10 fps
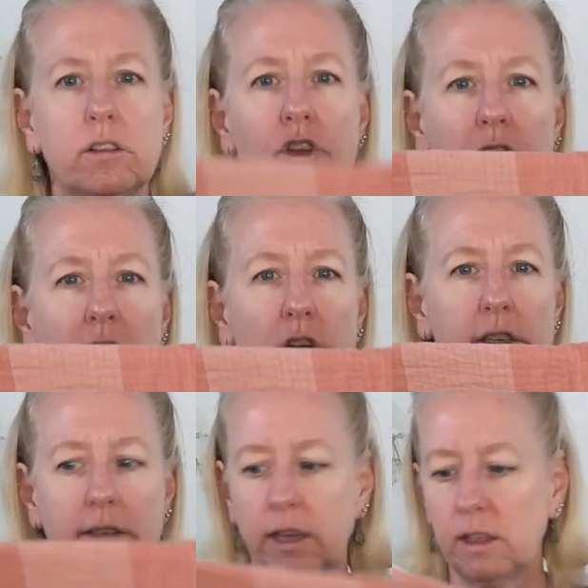you can
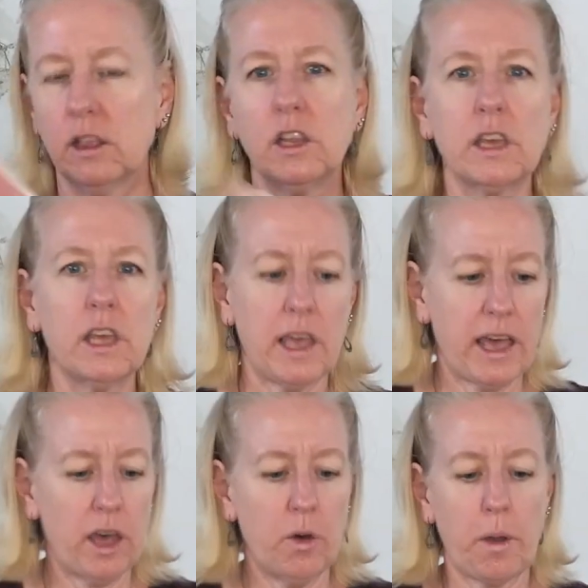already see, look
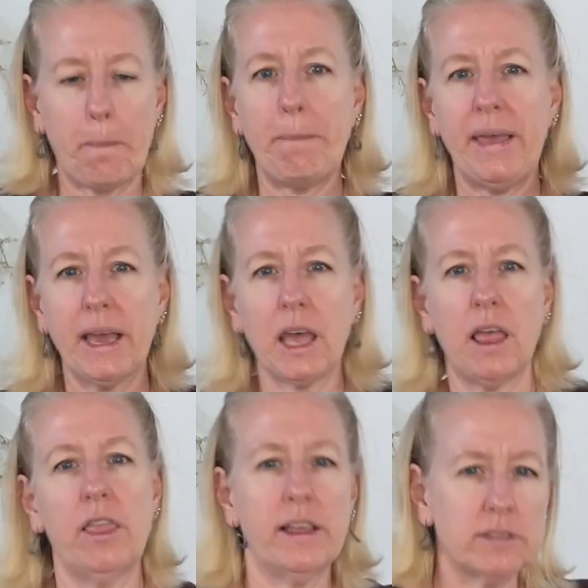how big
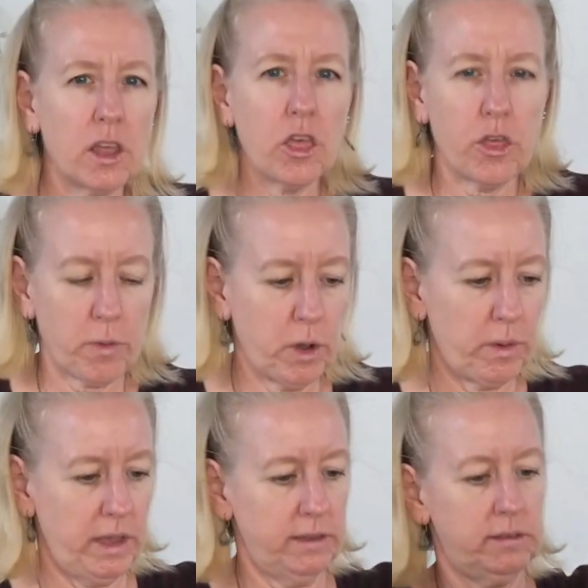this
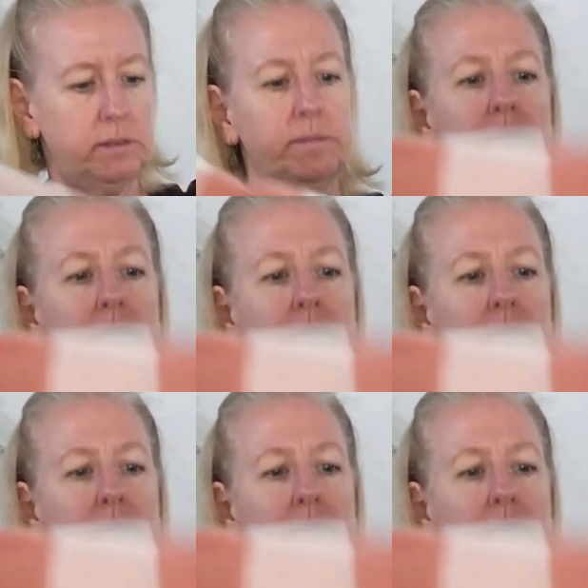throw is.